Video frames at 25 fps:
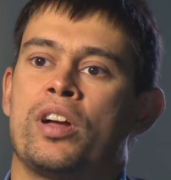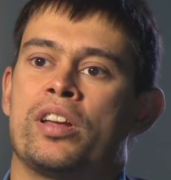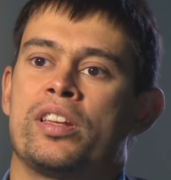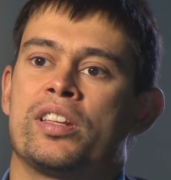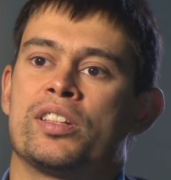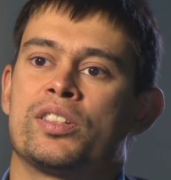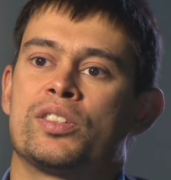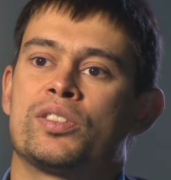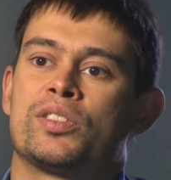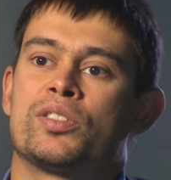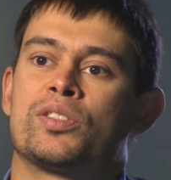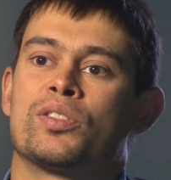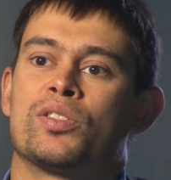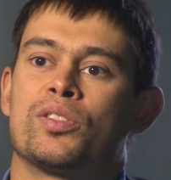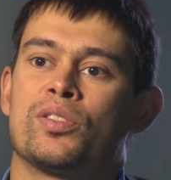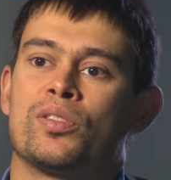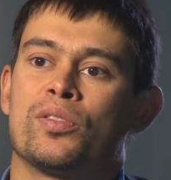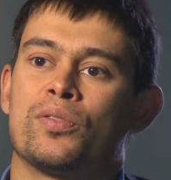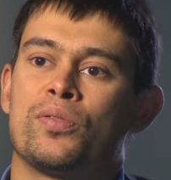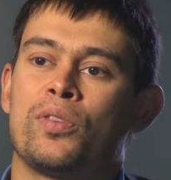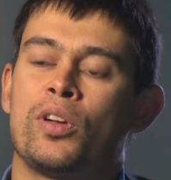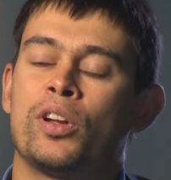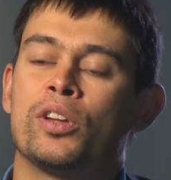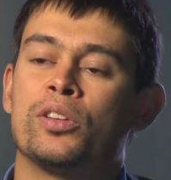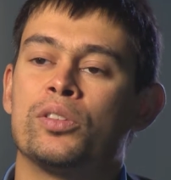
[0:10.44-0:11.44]
I guess,
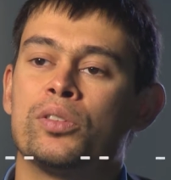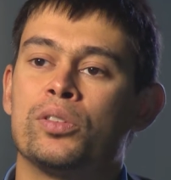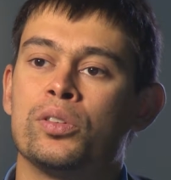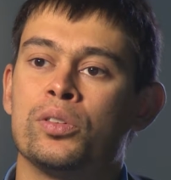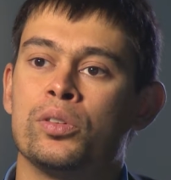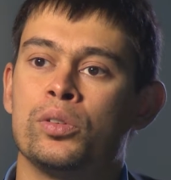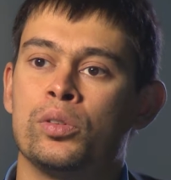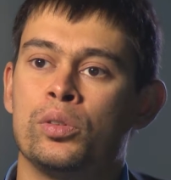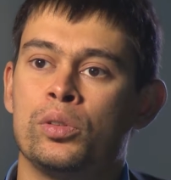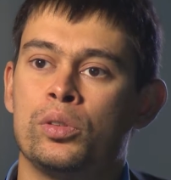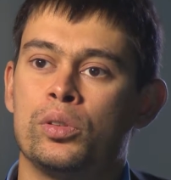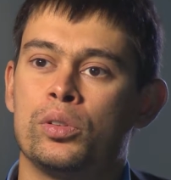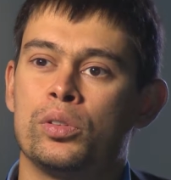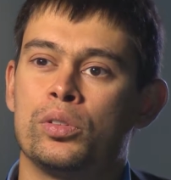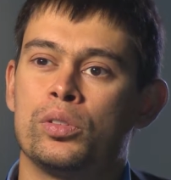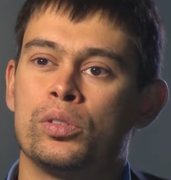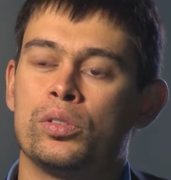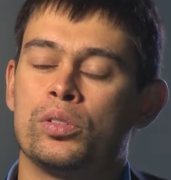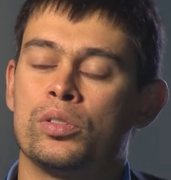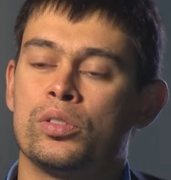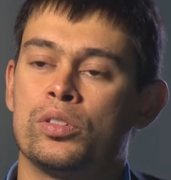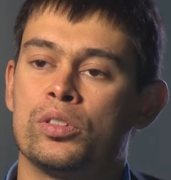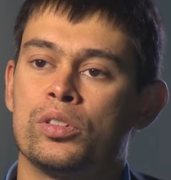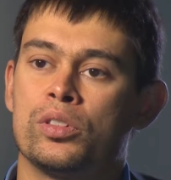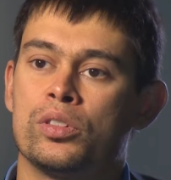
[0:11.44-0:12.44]
fall into
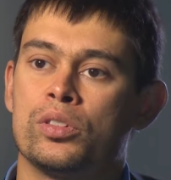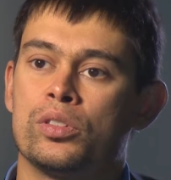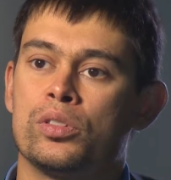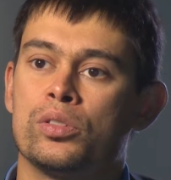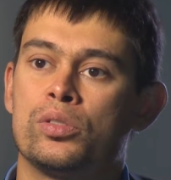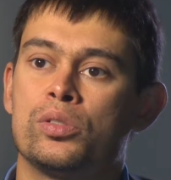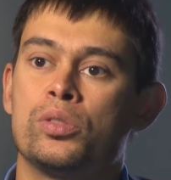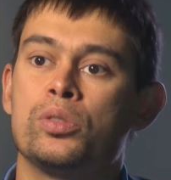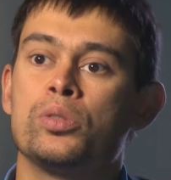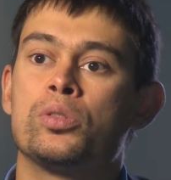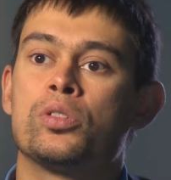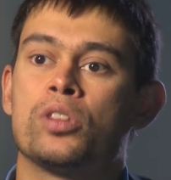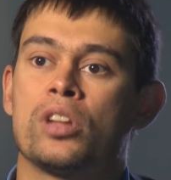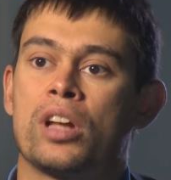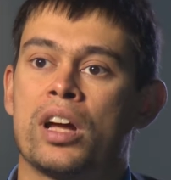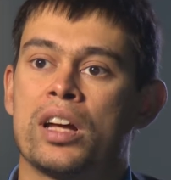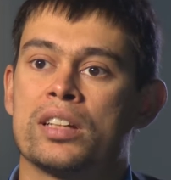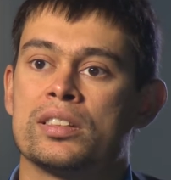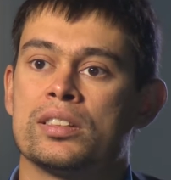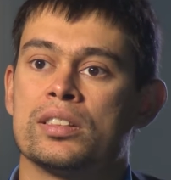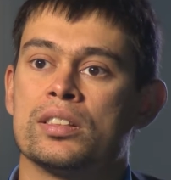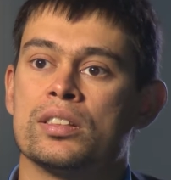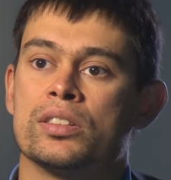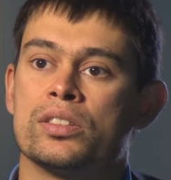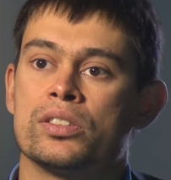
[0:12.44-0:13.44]
two
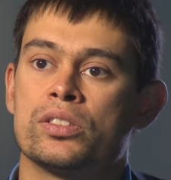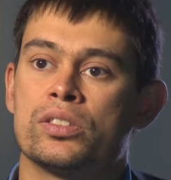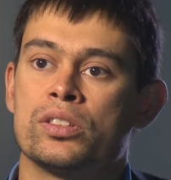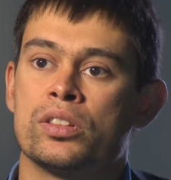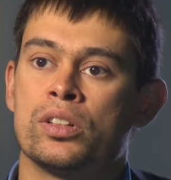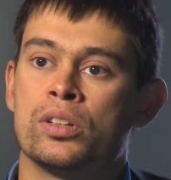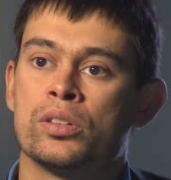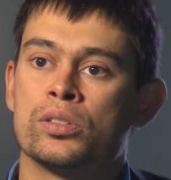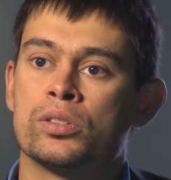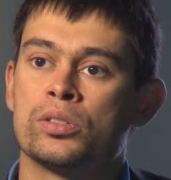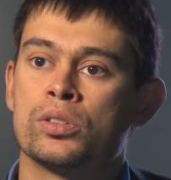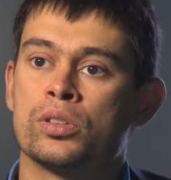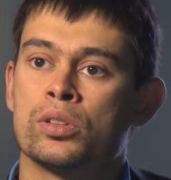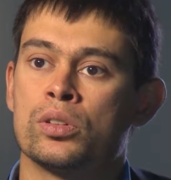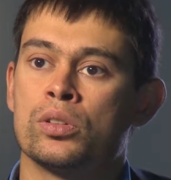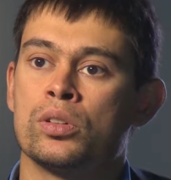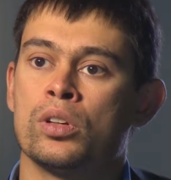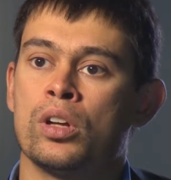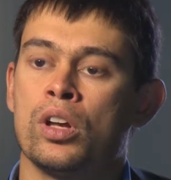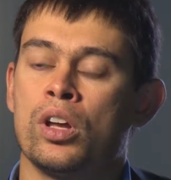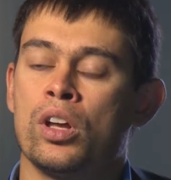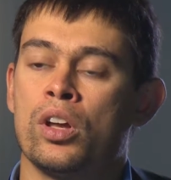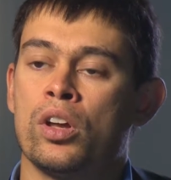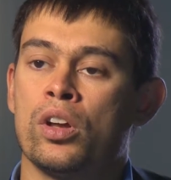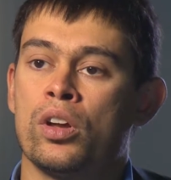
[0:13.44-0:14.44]
classes. So
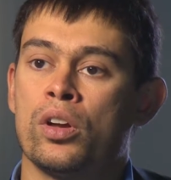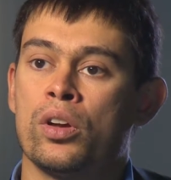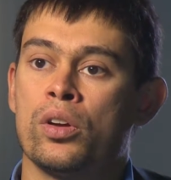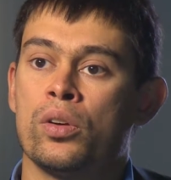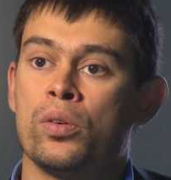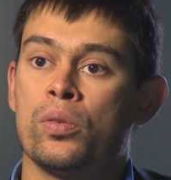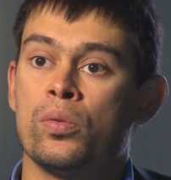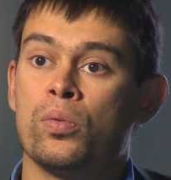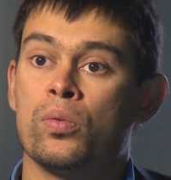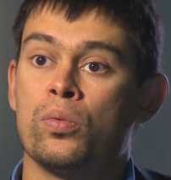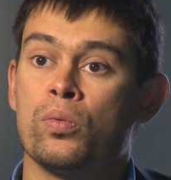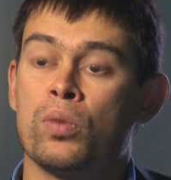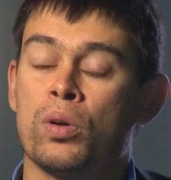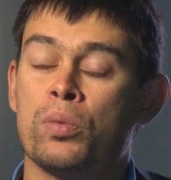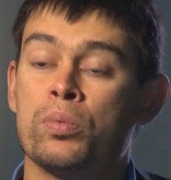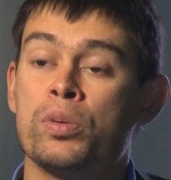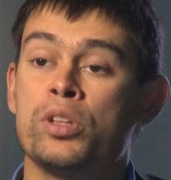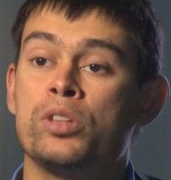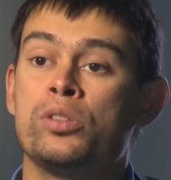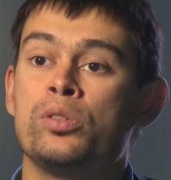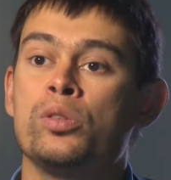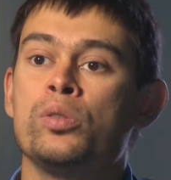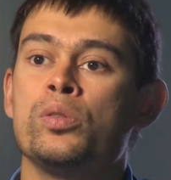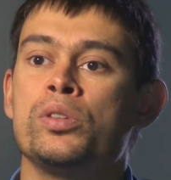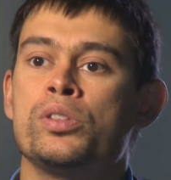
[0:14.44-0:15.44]
what
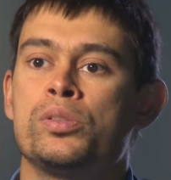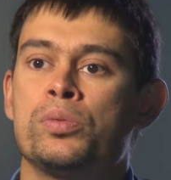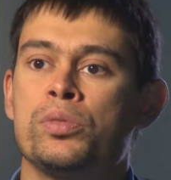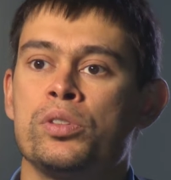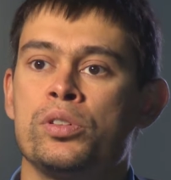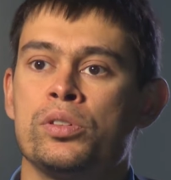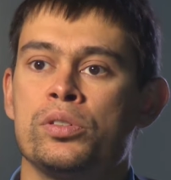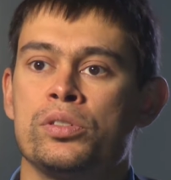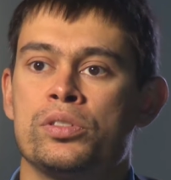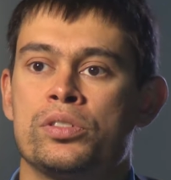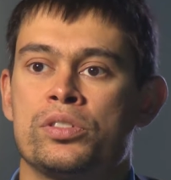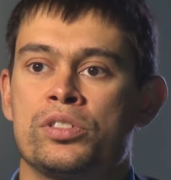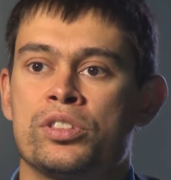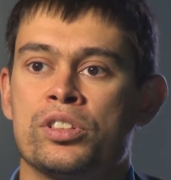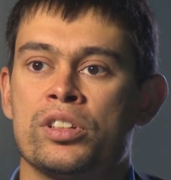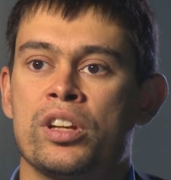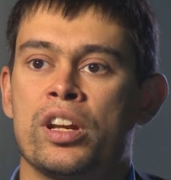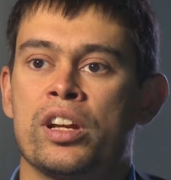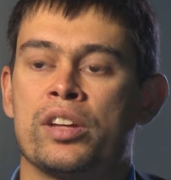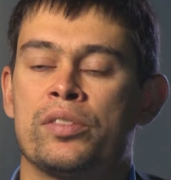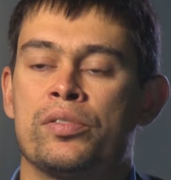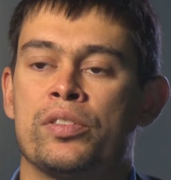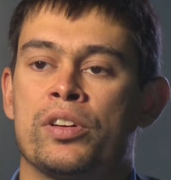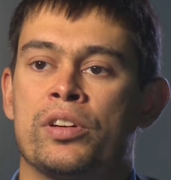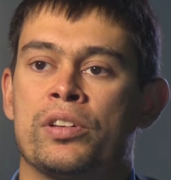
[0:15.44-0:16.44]
we do is we use
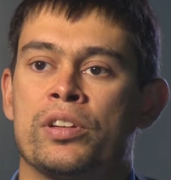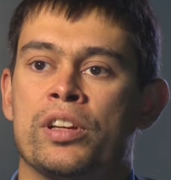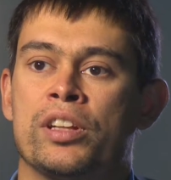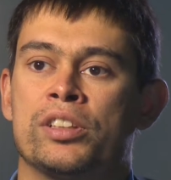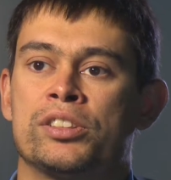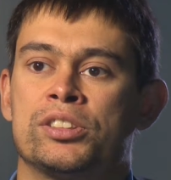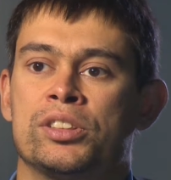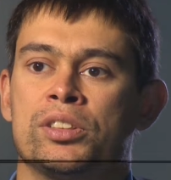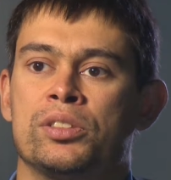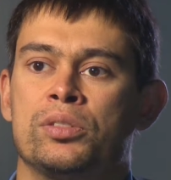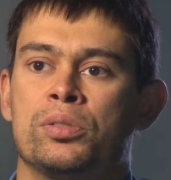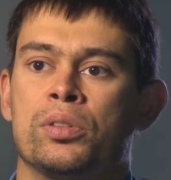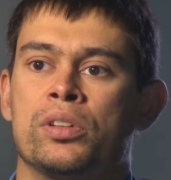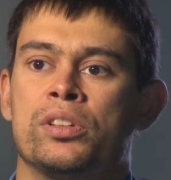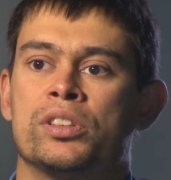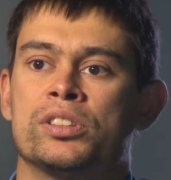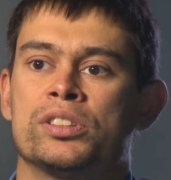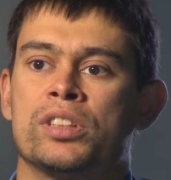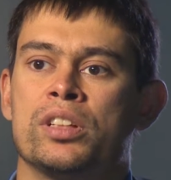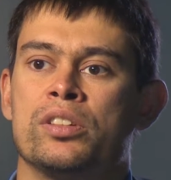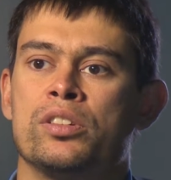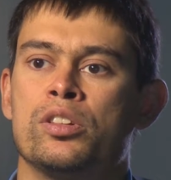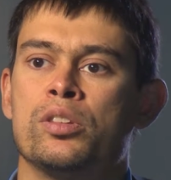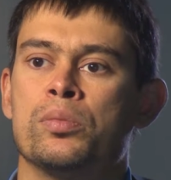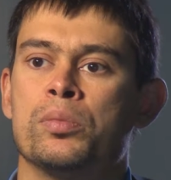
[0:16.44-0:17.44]
genetic variation to
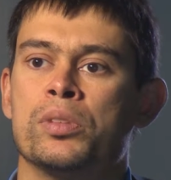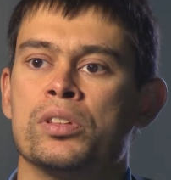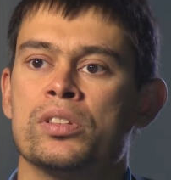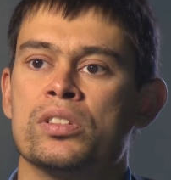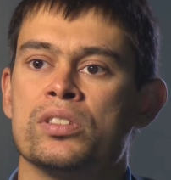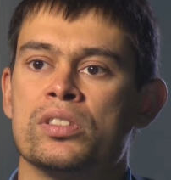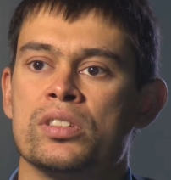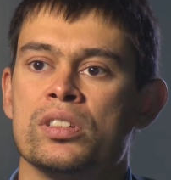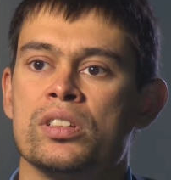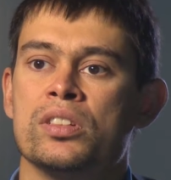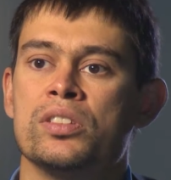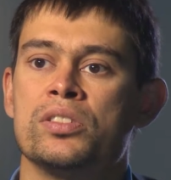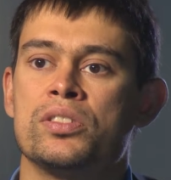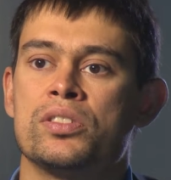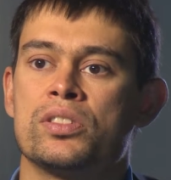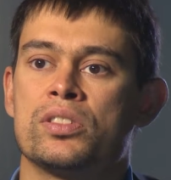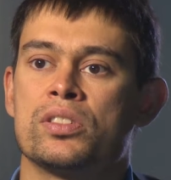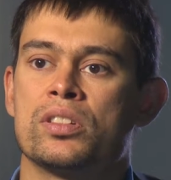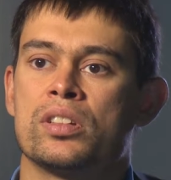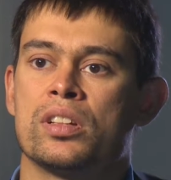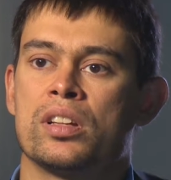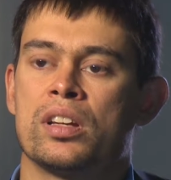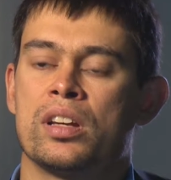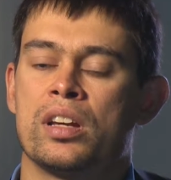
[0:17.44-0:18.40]
understand human disease.